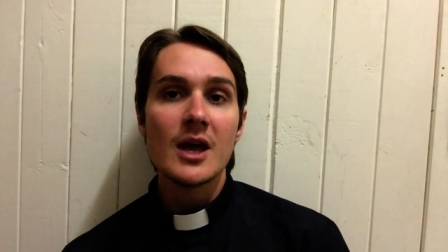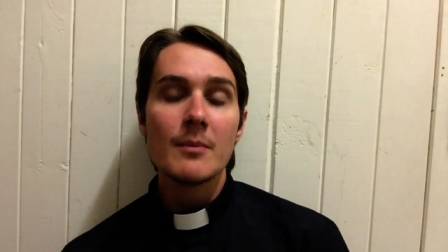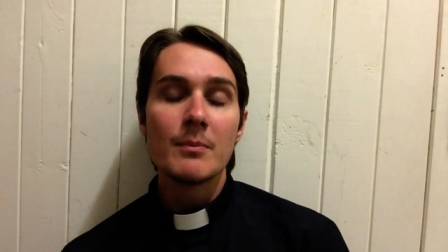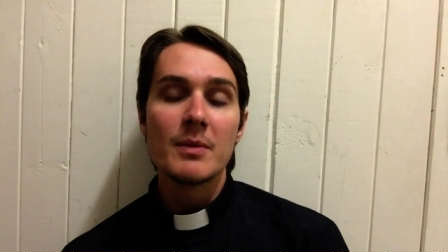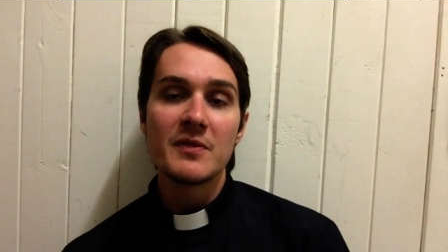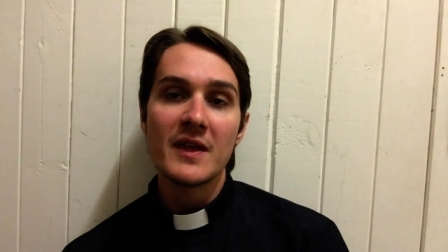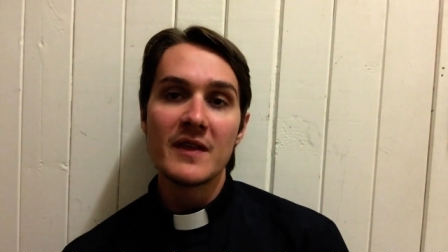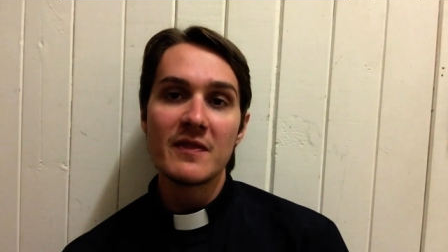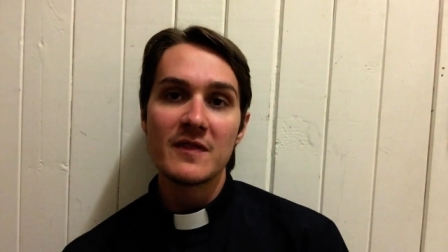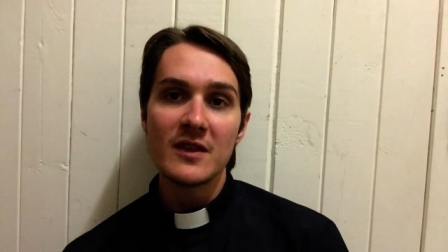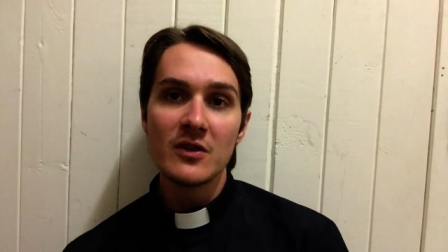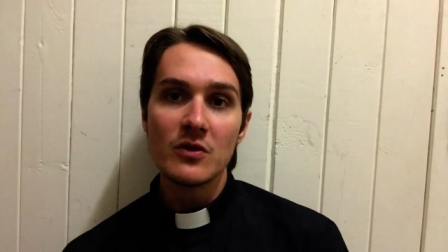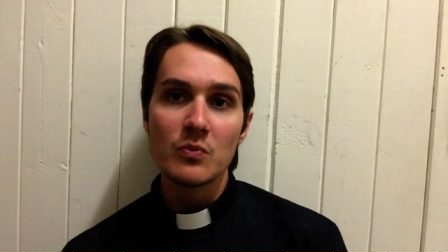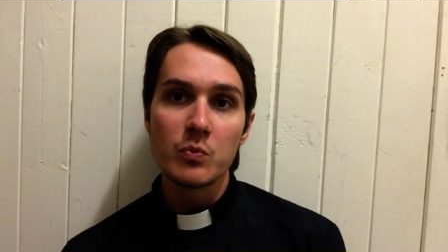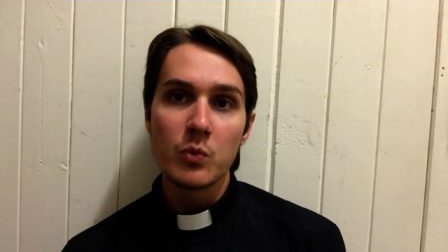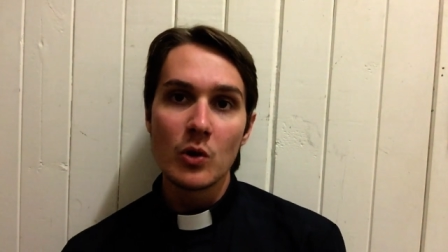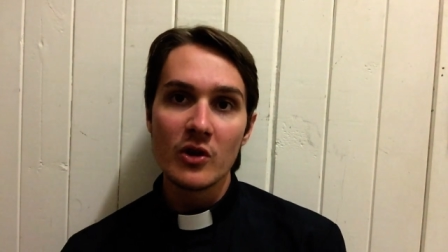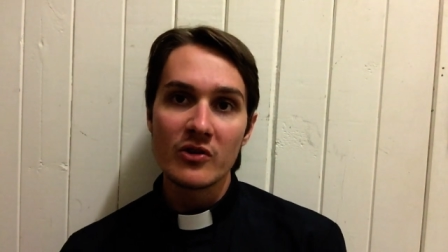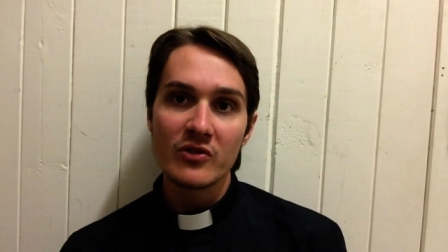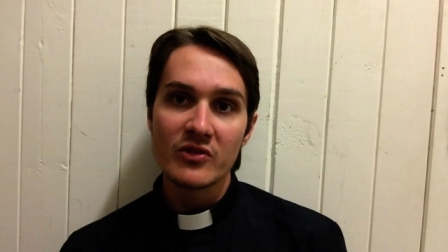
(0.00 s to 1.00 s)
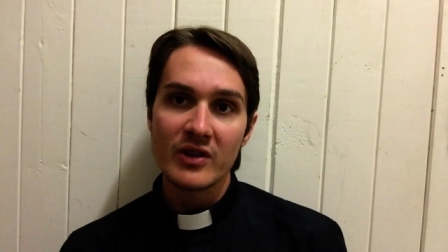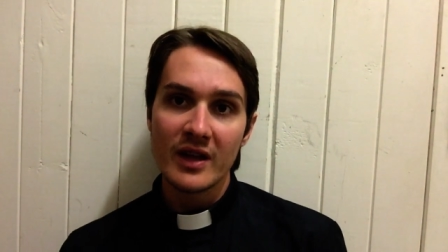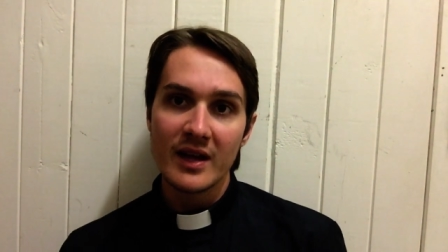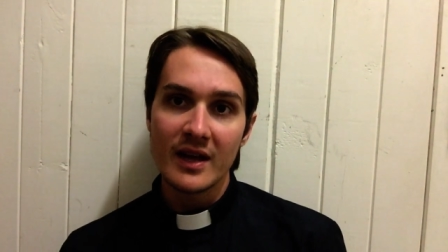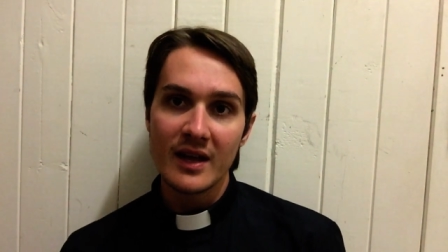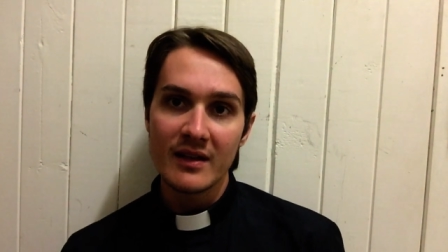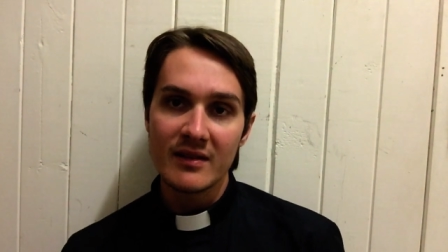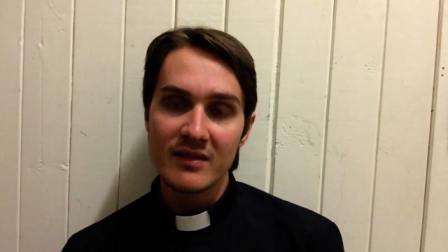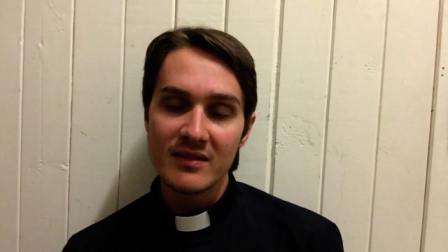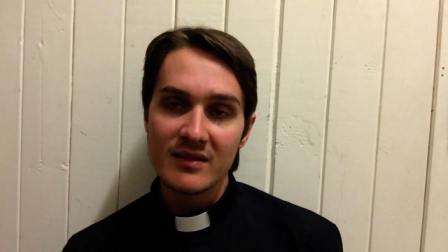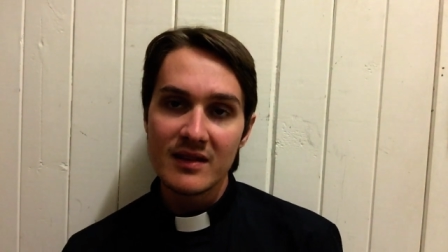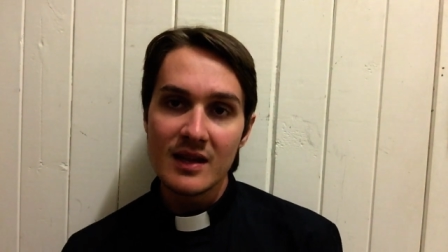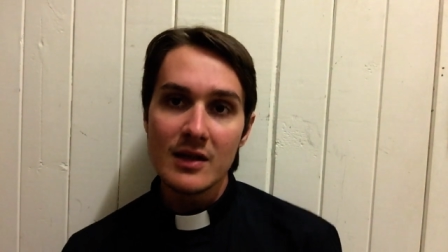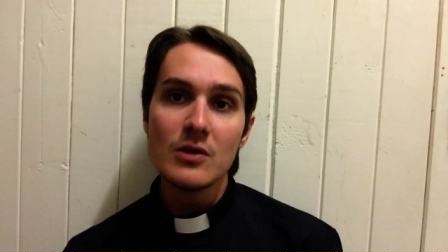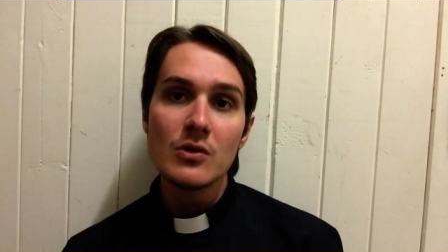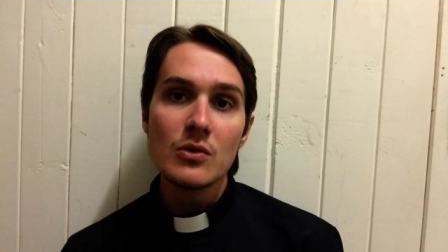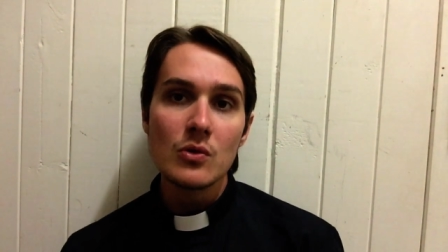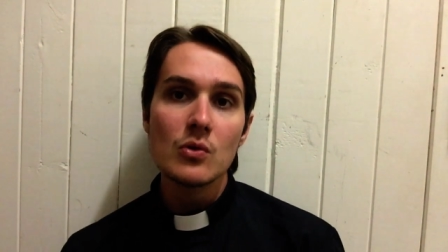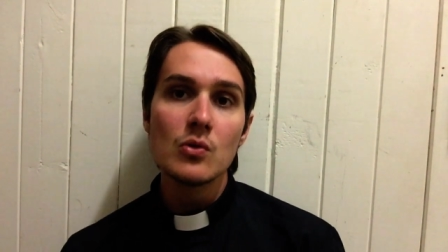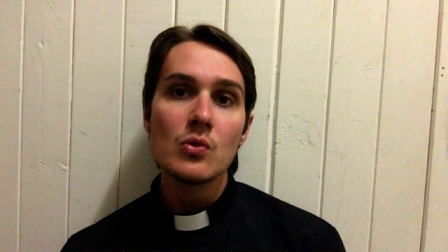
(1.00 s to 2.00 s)
but that this was a
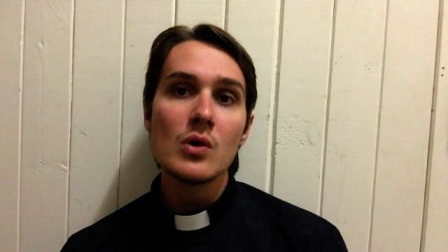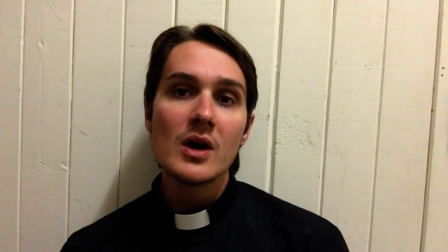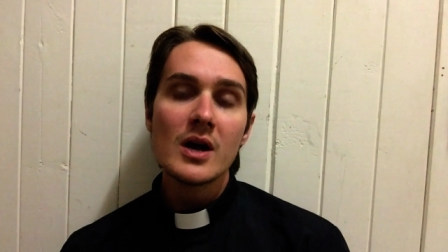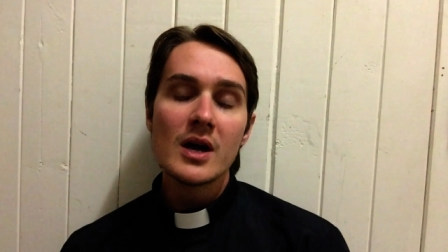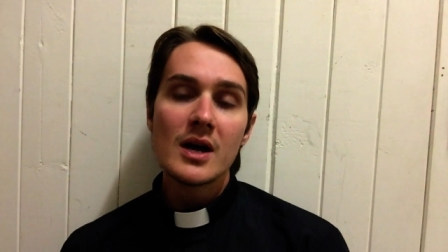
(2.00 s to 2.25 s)
single